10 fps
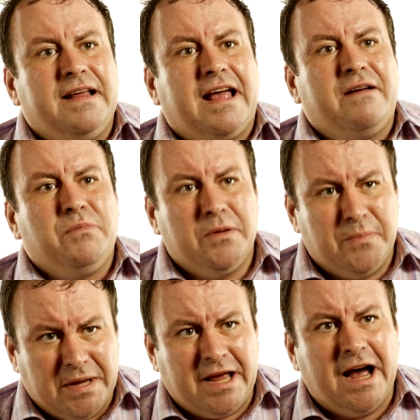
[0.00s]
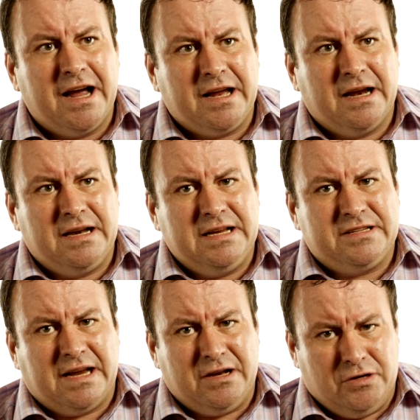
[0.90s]
he gave me a big hug and he
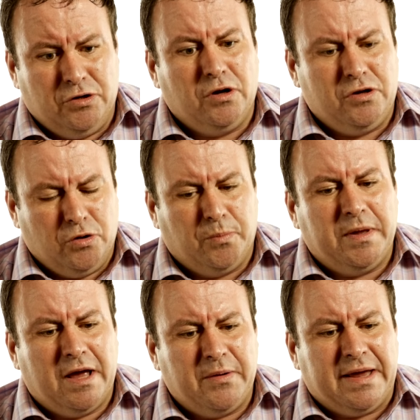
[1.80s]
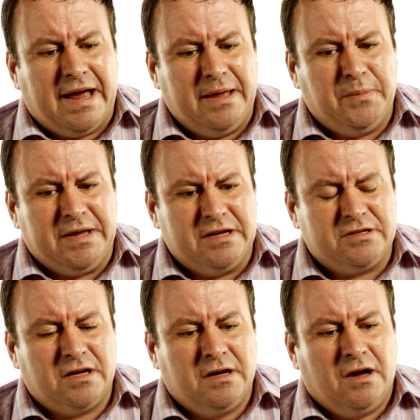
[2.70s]
said, you'll be okay because